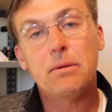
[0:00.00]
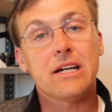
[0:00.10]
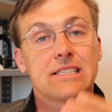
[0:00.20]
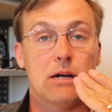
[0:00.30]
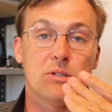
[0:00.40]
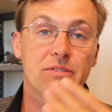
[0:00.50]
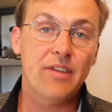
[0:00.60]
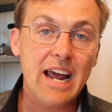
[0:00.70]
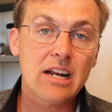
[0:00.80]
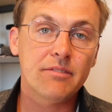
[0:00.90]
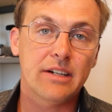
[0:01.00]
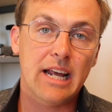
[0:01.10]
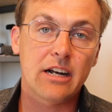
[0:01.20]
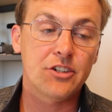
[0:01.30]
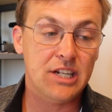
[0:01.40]
because I was fat enough on
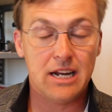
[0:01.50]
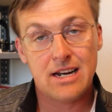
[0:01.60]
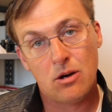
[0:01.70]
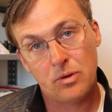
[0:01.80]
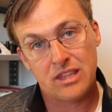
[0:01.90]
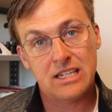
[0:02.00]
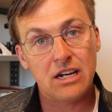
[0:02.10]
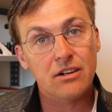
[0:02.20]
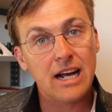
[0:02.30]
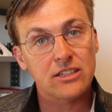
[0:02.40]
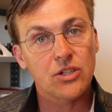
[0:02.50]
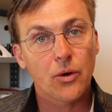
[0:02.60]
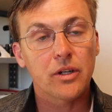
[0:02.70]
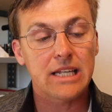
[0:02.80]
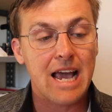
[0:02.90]
energy, and now with the gear not
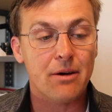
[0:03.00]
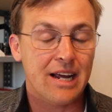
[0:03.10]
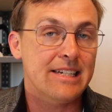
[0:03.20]
totally out,